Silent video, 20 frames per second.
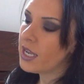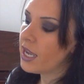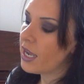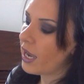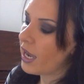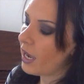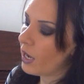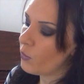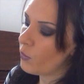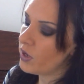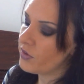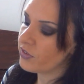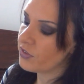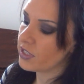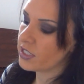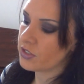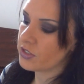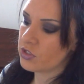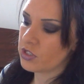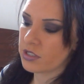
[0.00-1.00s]
However,
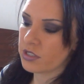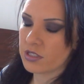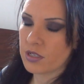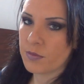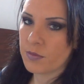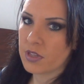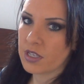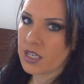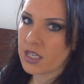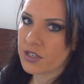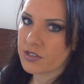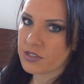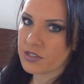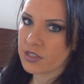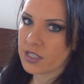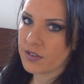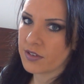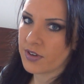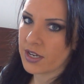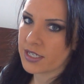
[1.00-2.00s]
there's just something else that
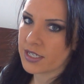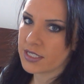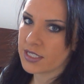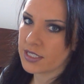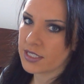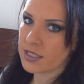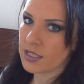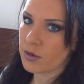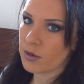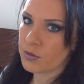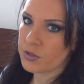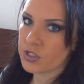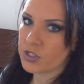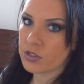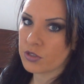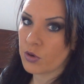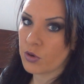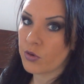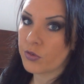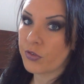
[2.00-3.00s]
they've added in there, which
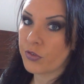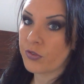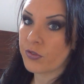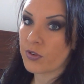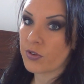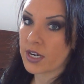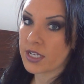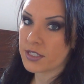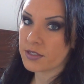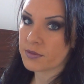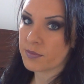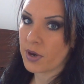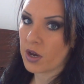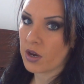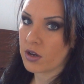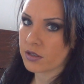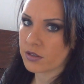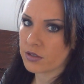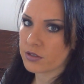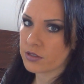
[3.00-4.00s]
is called phrase
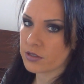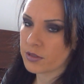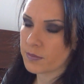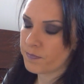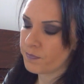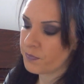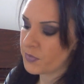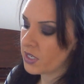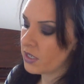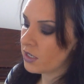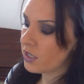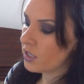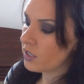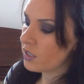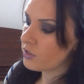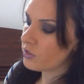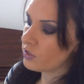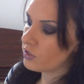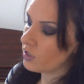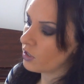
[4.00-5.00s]
marks.
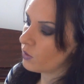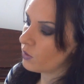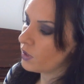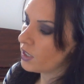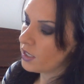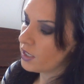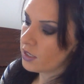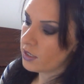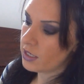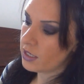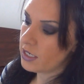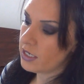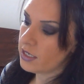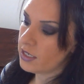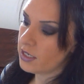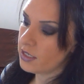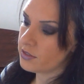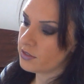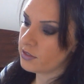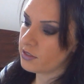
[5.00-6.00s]
So
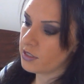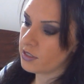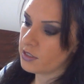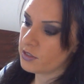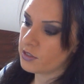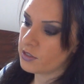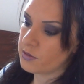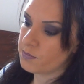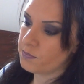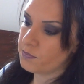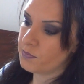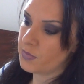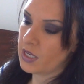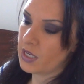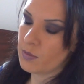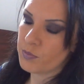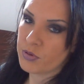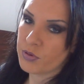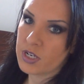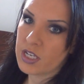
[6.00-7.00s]

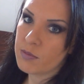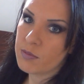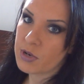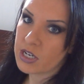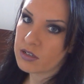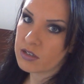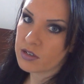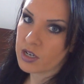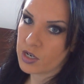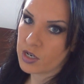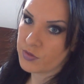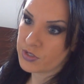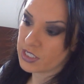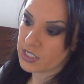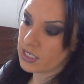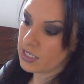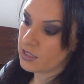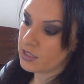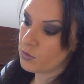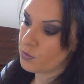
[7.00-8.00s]
it pretty well covers
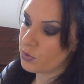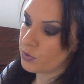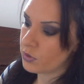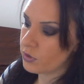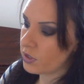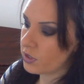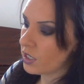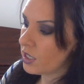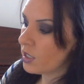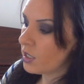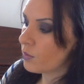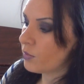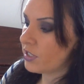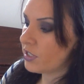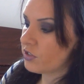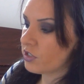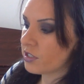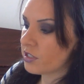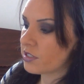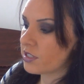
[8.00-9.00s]
it in the book, but
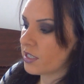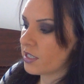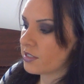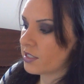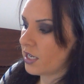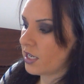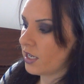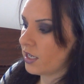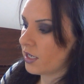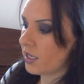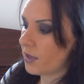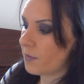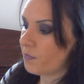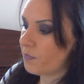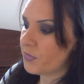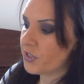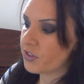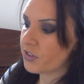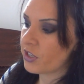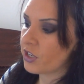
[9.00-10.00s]
it just says here
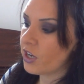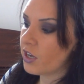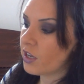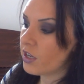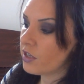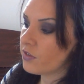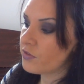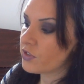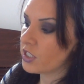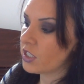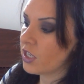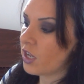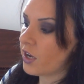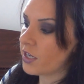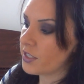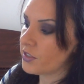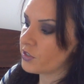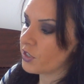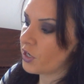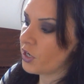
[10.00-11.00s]
that the curved
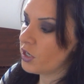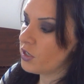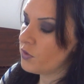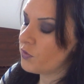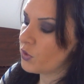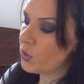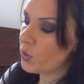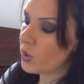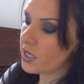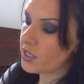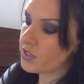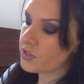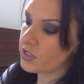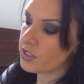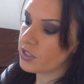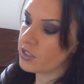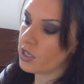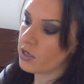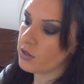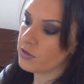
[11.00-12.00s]
lines over or under
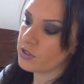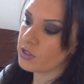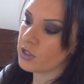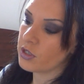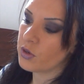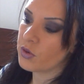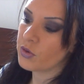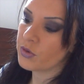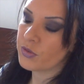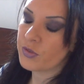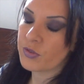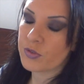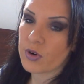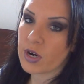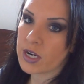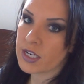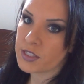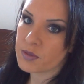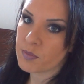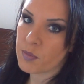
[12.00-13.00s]
the notes are called
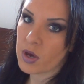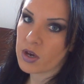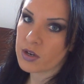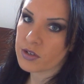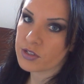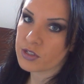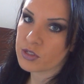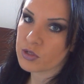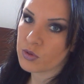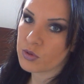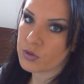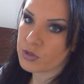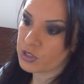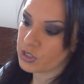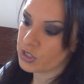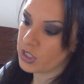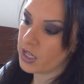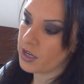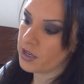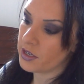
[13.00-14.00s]
phrase marks or
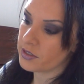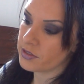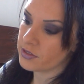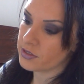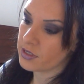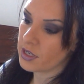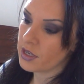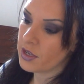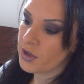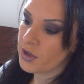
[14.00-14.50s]
slurs.